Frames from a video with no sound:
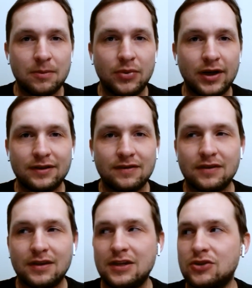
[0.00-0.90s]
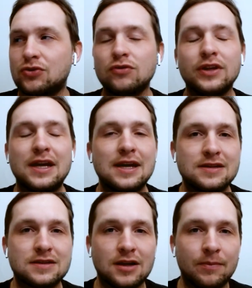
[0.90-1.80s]
but he truly
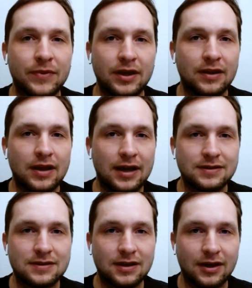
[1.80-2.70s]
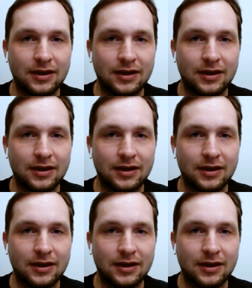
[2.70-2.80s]
is something that